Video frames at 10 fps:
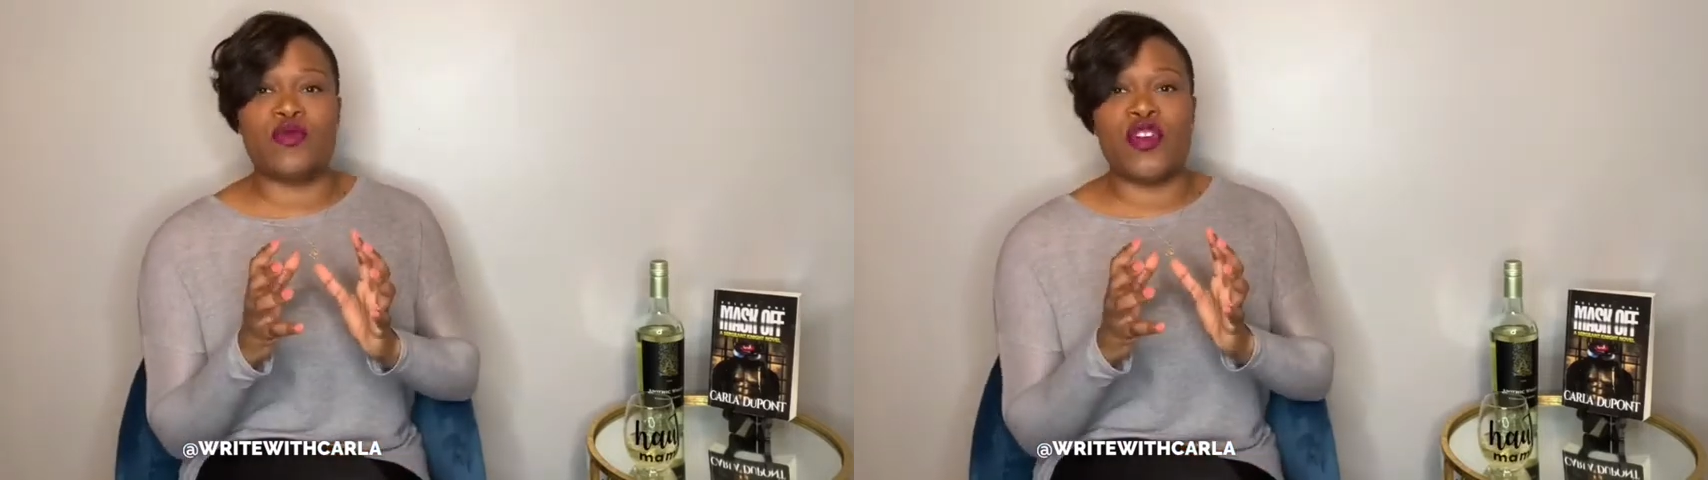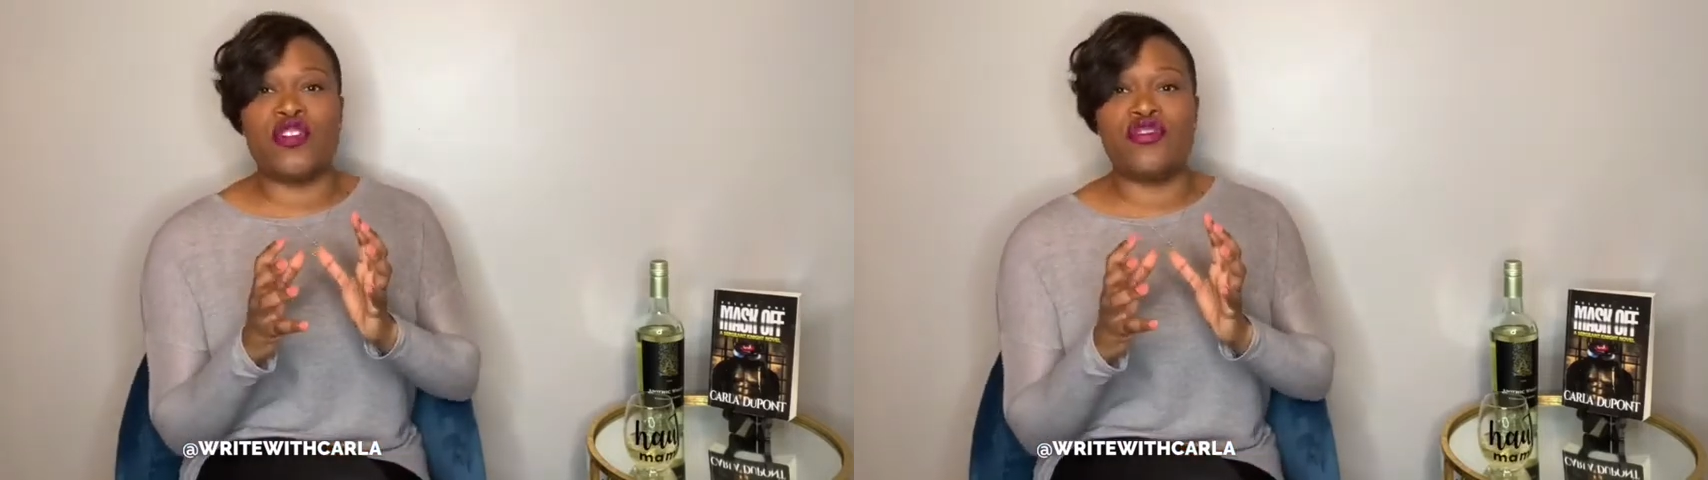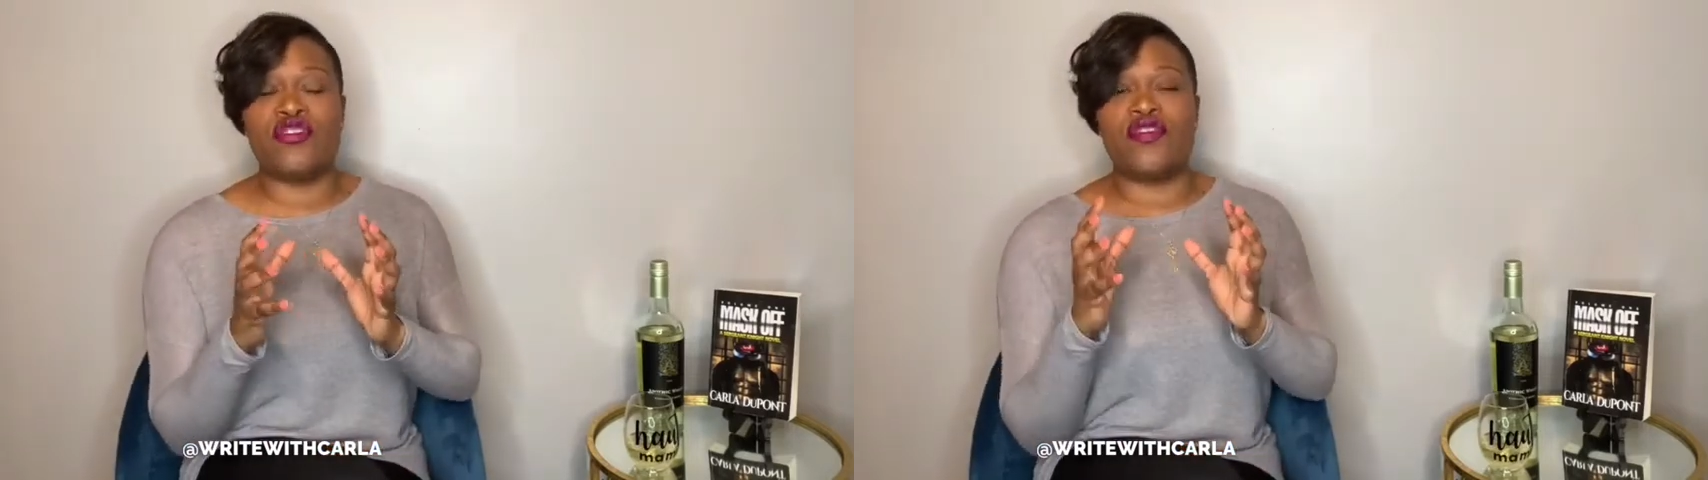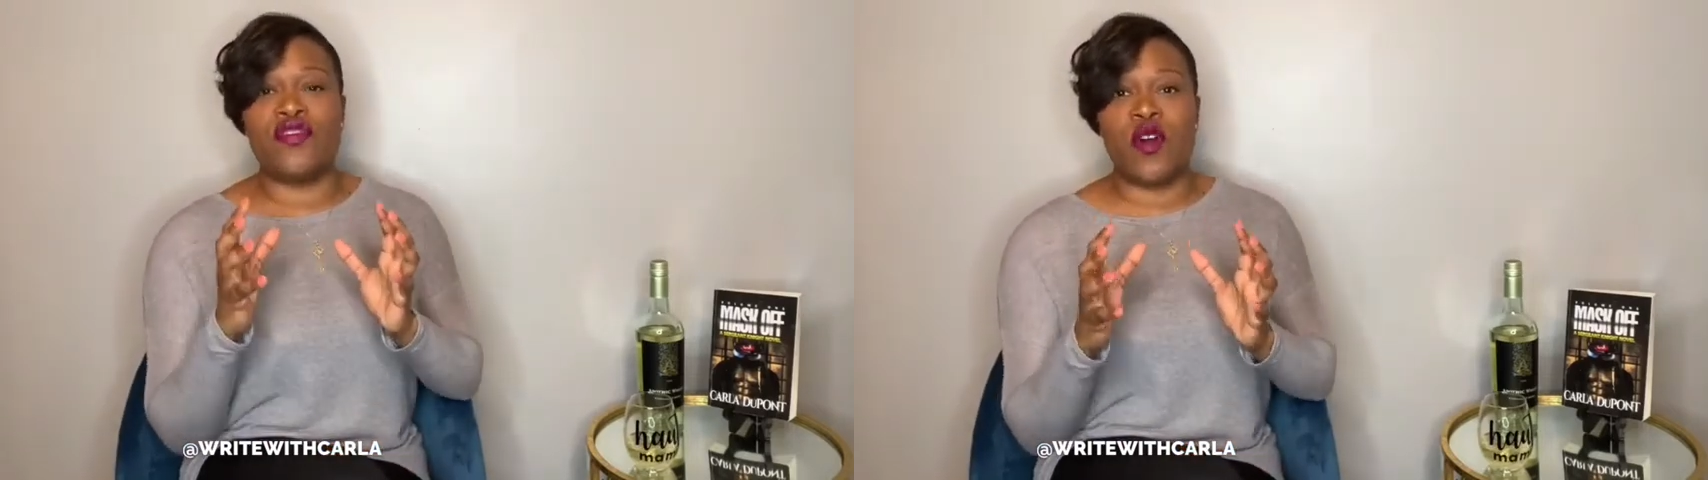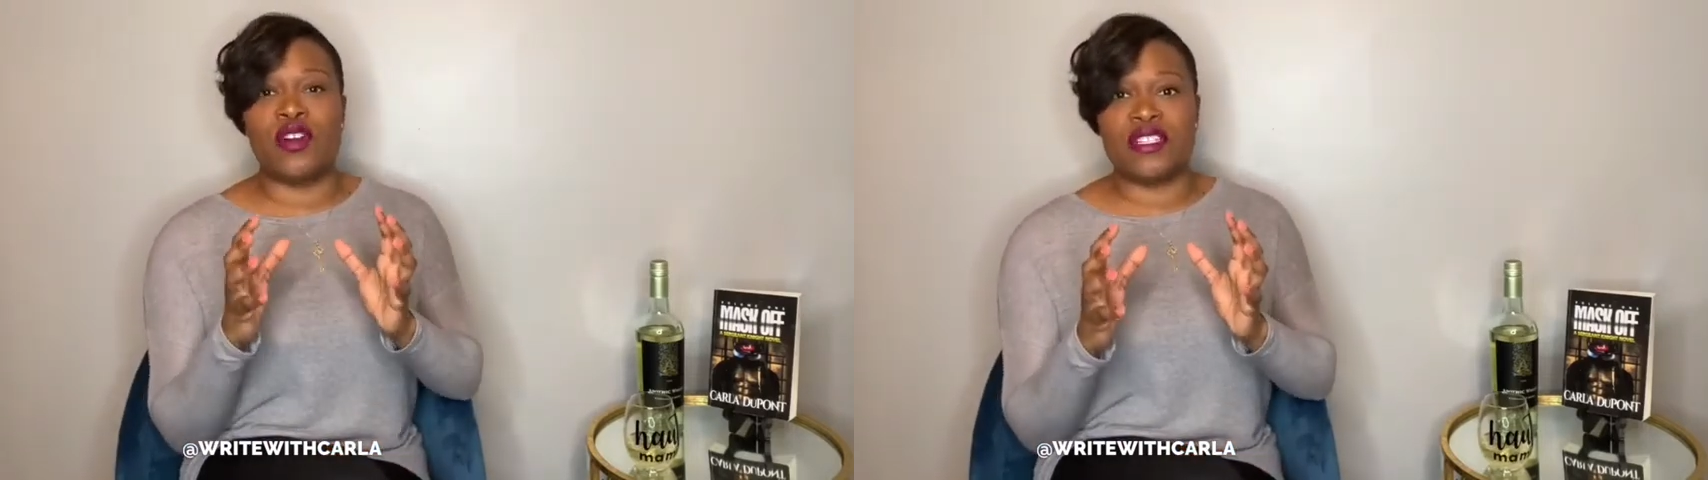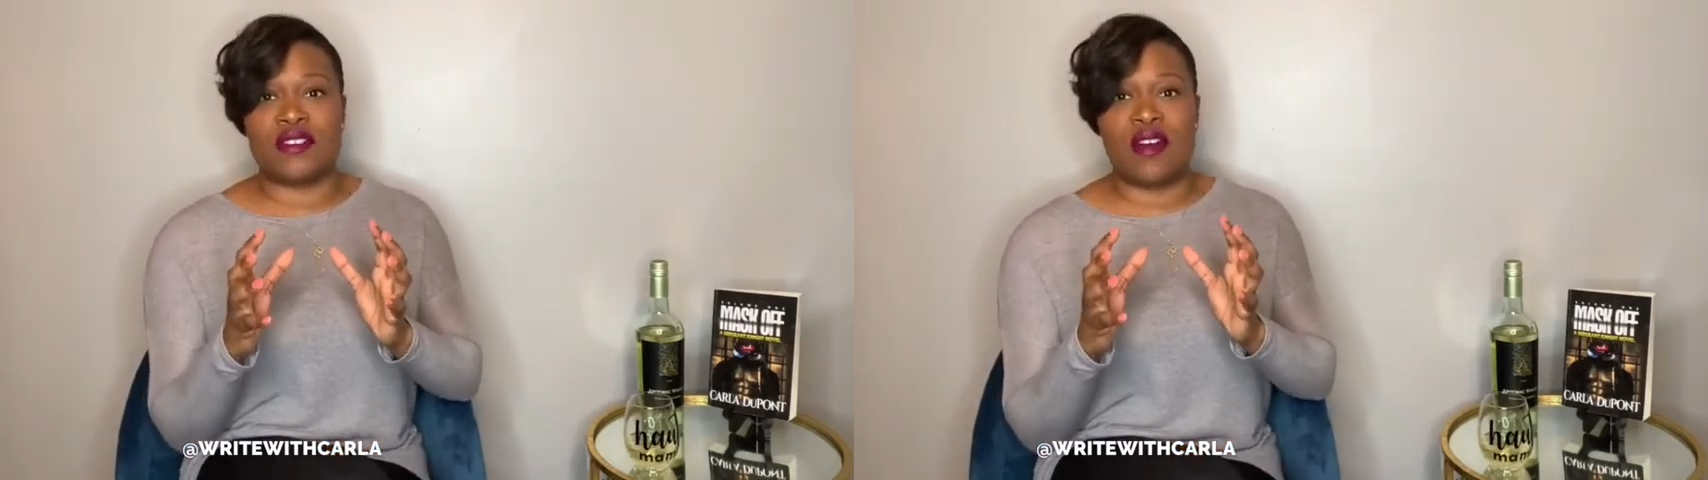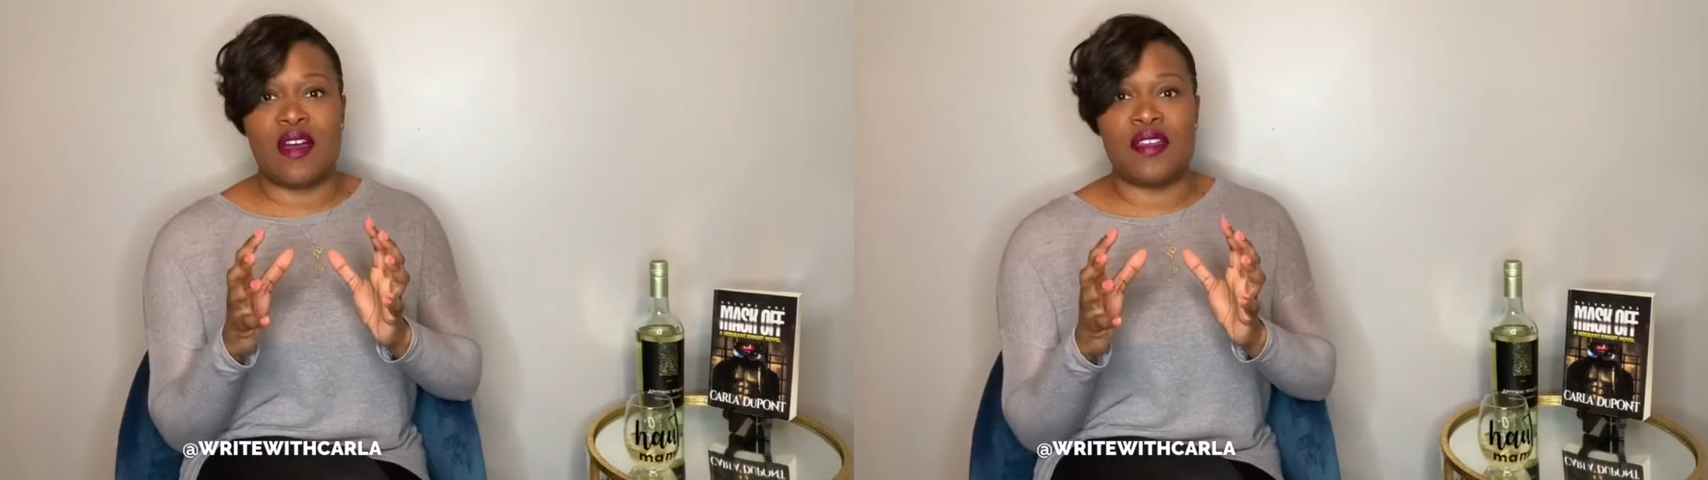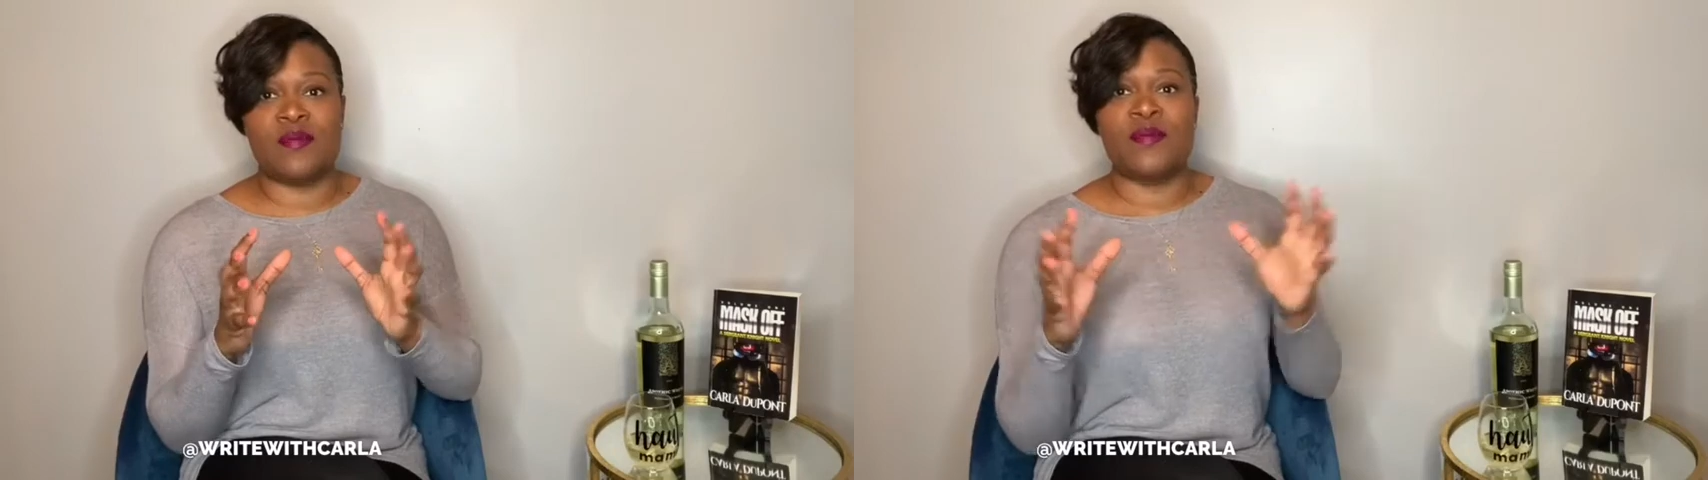where you should focus on